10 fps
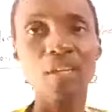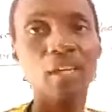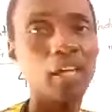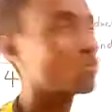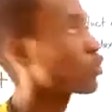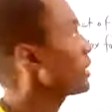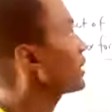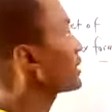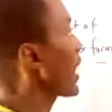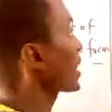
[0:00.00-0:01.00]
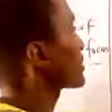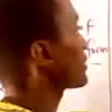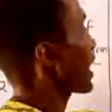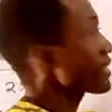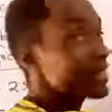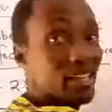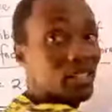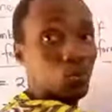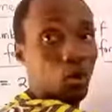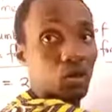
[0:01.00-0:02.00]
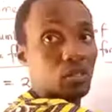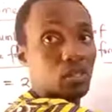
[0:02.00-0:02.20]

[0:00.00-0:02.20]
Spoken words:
It will mean that the answer is what?